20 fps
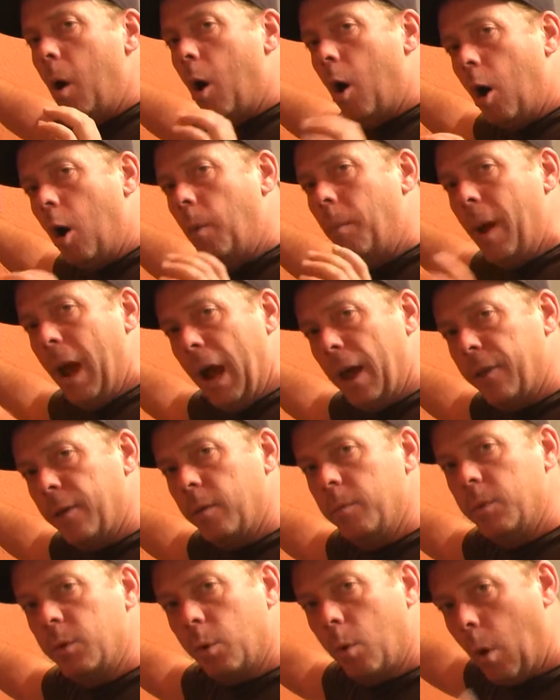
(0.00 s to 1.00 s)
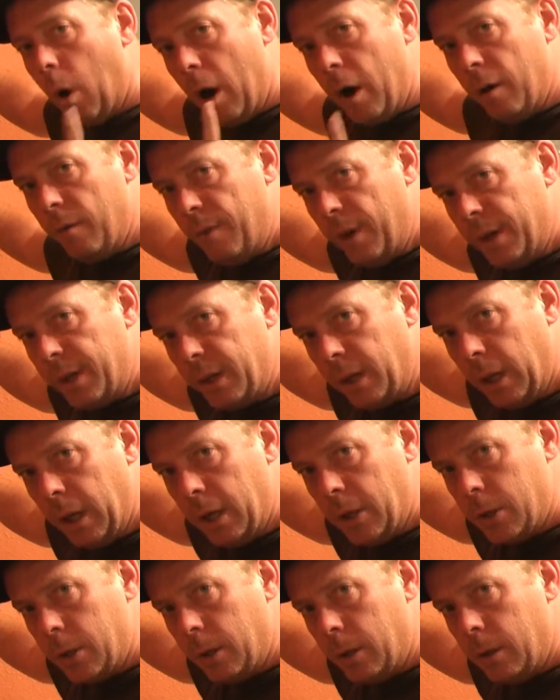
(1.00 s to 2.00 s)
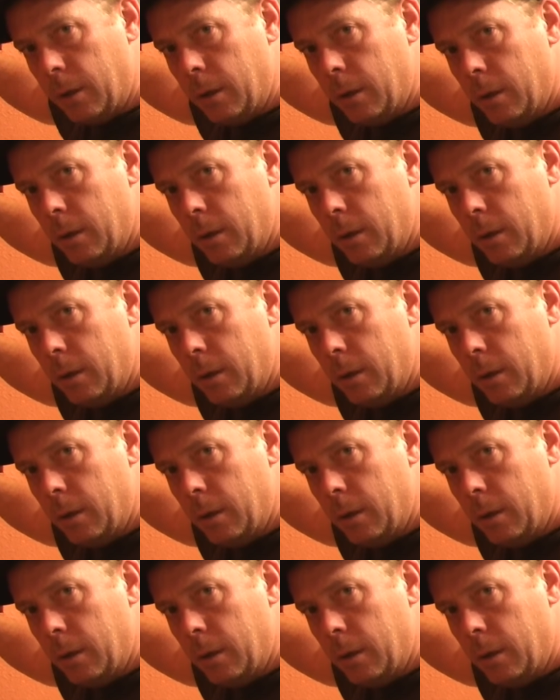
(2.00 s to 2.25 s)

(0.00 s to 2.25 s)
all bathrooms require ventilation.